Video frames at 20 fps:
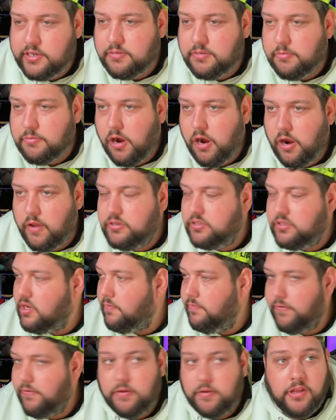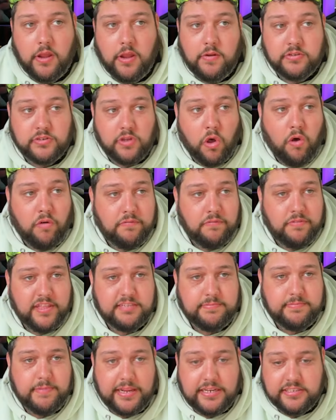some close-up photos of
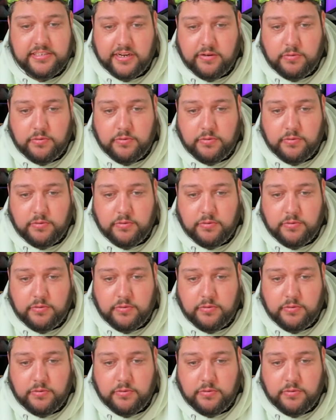this painting,